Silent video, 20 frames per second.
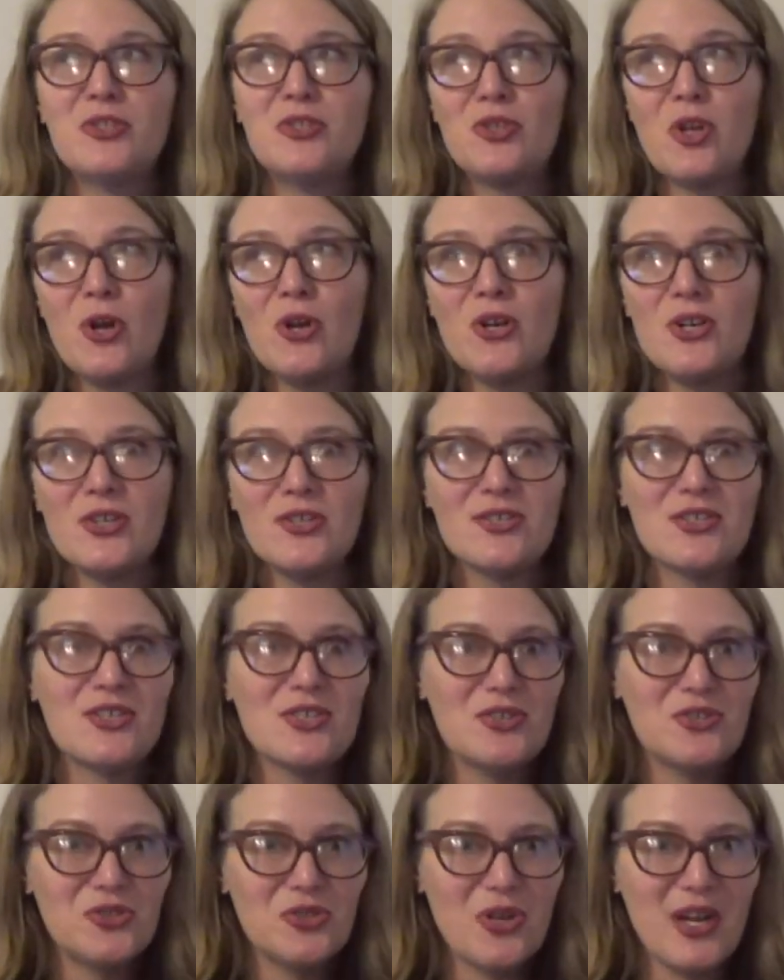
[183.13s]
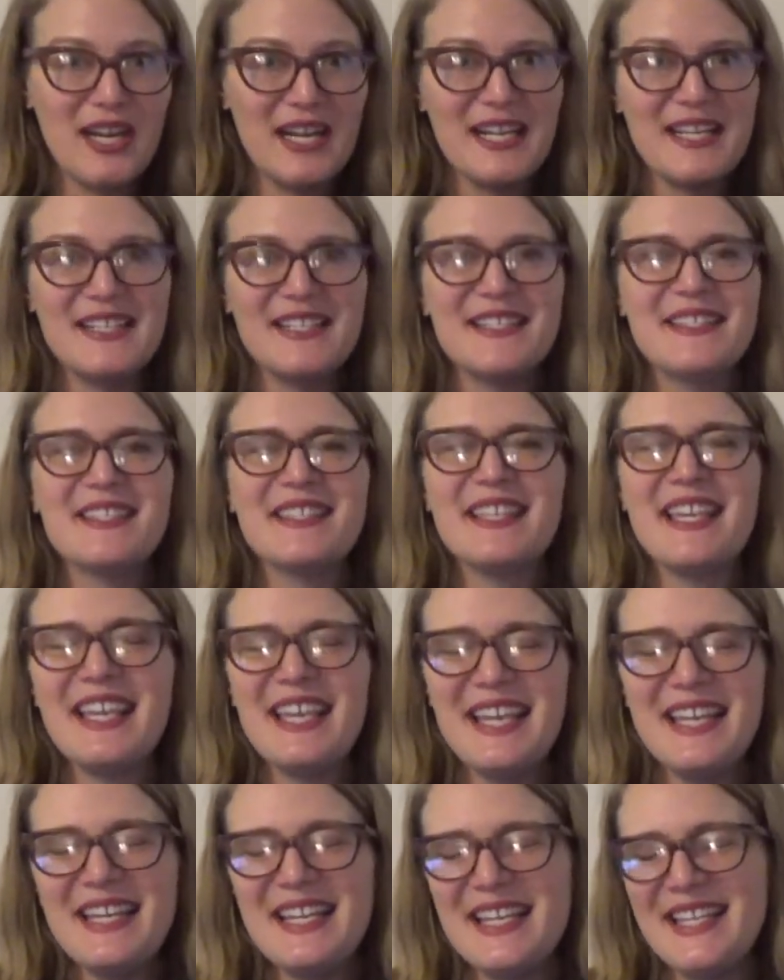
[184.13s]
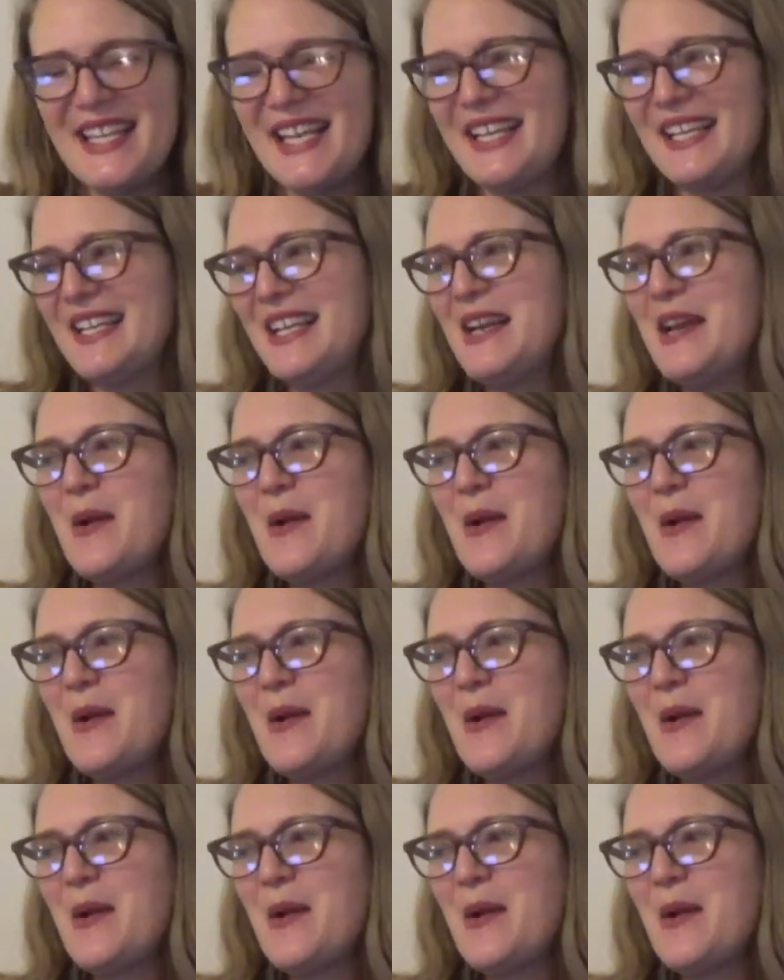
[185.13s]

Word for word: Dogs, trains, anything.